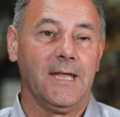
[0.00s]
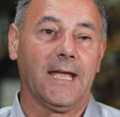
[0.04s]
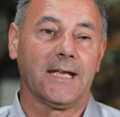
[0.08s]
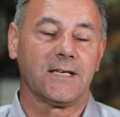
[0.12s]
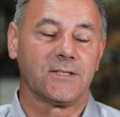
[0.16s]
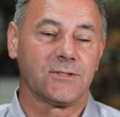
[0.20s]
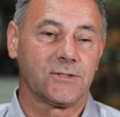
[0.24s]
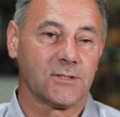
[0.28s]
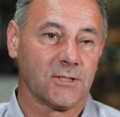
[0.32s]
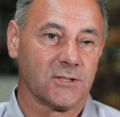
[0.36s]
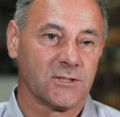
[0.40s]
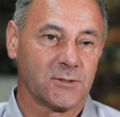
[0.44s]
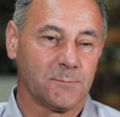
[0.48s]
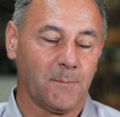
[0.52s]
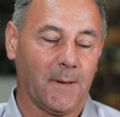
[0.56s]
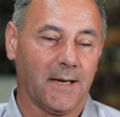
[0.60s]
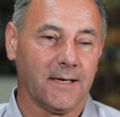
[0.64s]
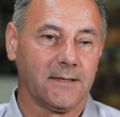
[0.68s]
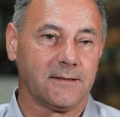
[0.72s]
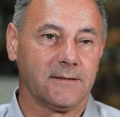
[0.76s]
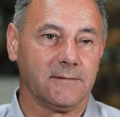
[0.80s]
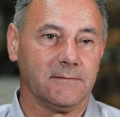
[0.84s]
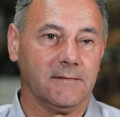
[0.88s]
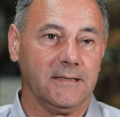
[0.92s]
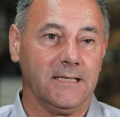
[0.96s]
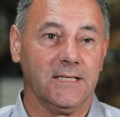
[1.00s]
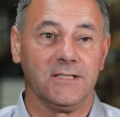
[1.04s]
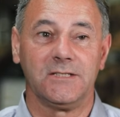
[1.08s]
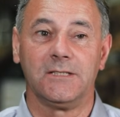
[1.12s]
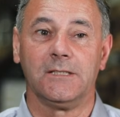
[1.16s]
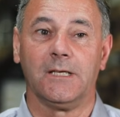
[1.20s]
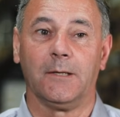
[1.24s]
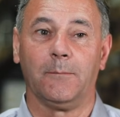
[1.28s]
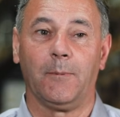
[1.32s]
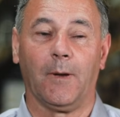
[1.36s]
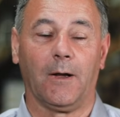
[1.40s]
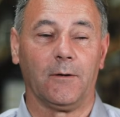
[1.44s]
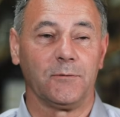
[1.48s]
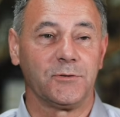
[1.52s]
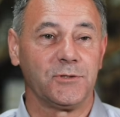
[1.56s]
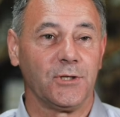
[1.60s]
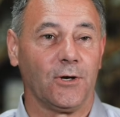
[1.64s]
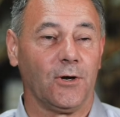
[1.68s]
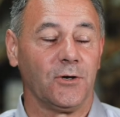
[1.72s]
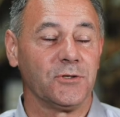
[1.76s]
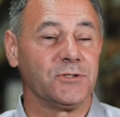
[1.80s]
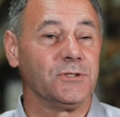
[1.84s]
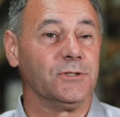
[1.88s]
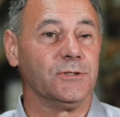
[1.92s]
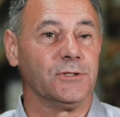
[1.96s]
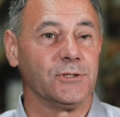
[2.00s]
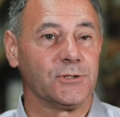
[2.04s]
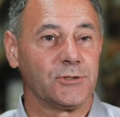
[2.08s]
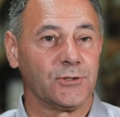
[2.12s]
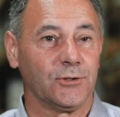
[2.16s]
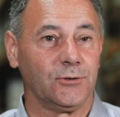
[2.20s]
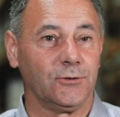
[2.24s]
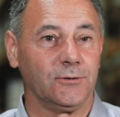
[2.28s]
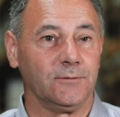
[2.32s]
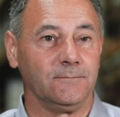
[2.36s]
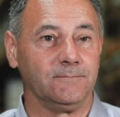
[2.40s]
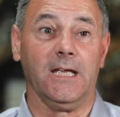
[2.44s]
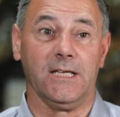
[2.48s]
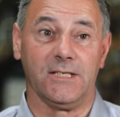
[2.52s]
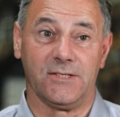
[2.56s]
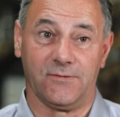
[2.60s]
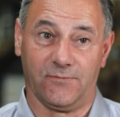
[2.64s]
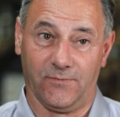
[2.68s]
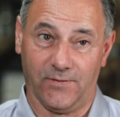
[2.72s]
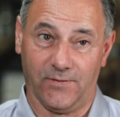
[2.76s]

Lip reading: next suspect isn't about charging at all, it's